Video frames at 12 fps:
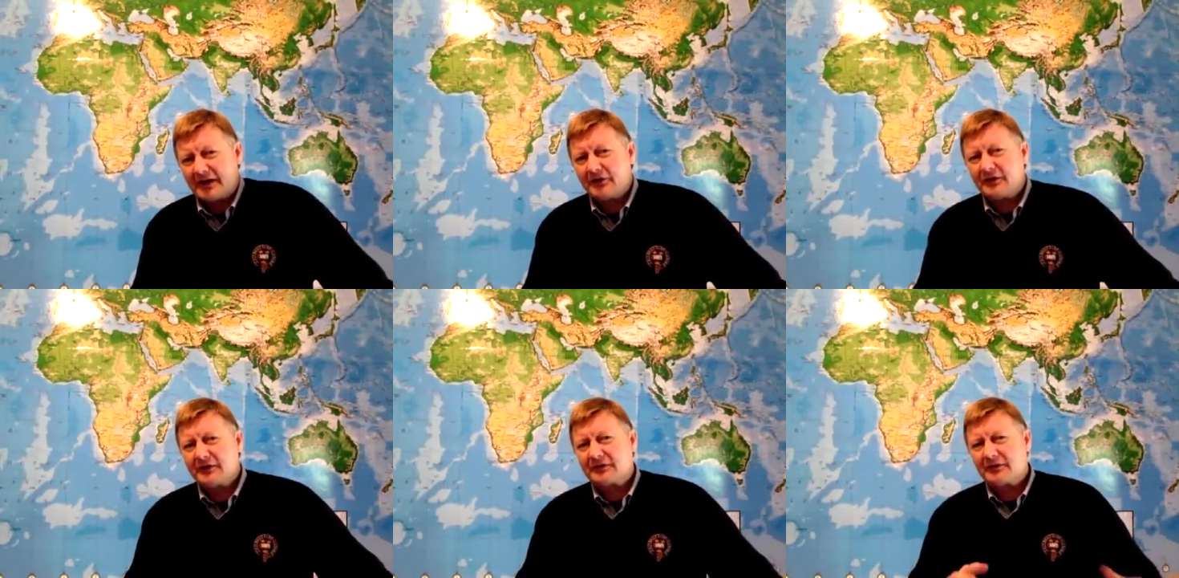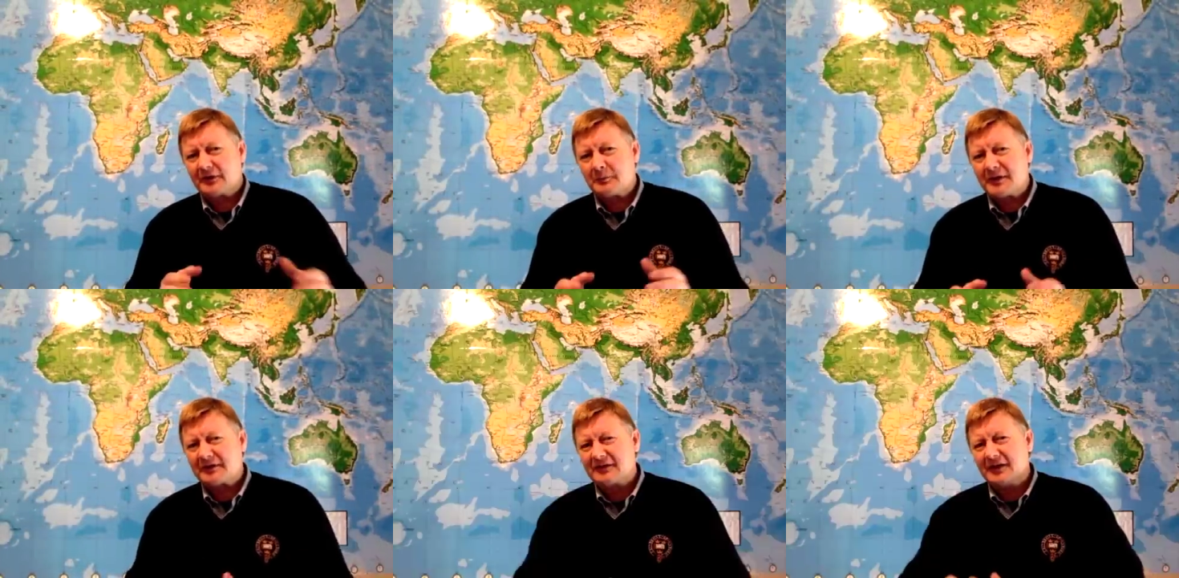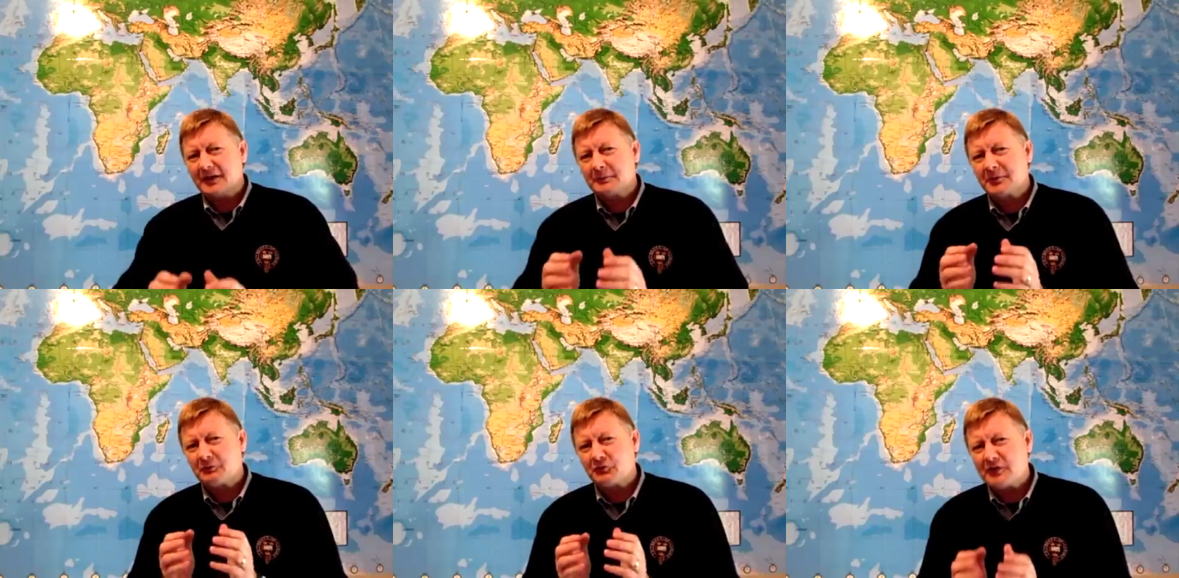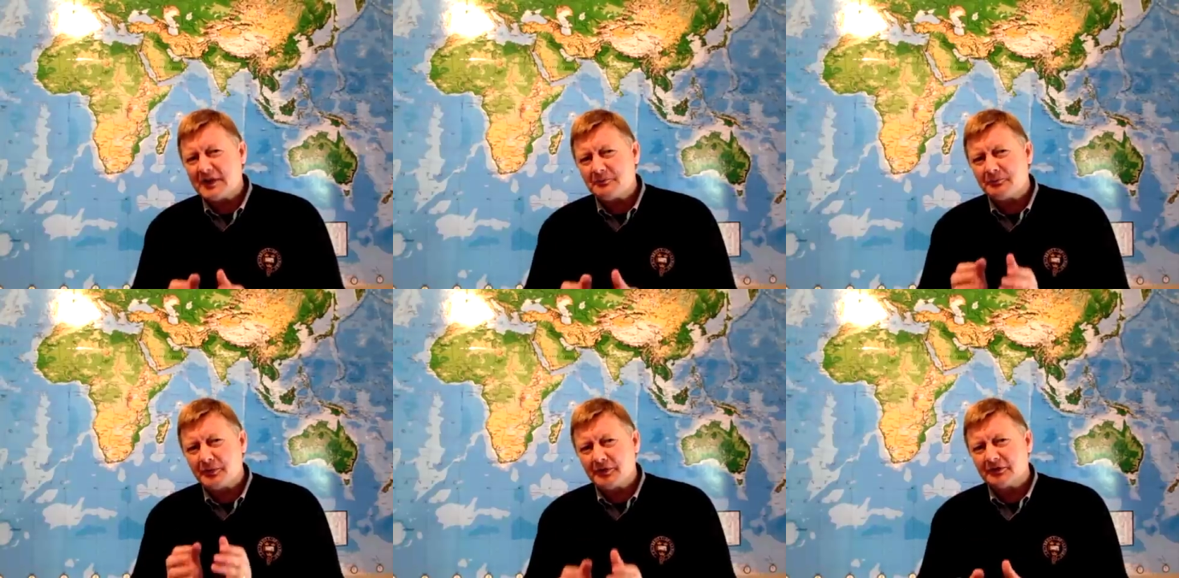now that it's independent, and help them
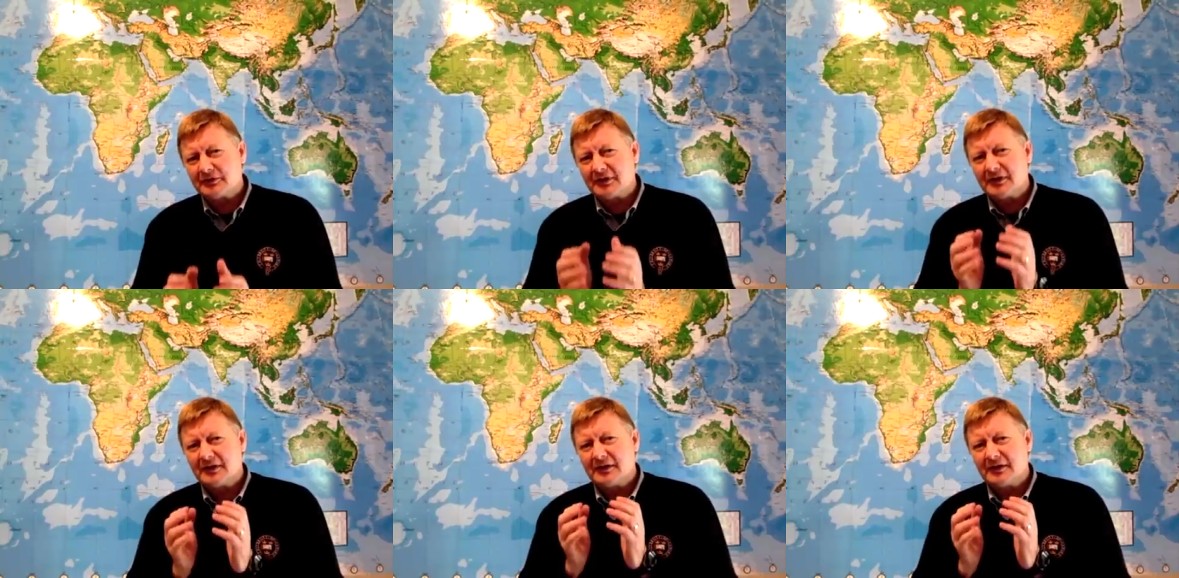rebuild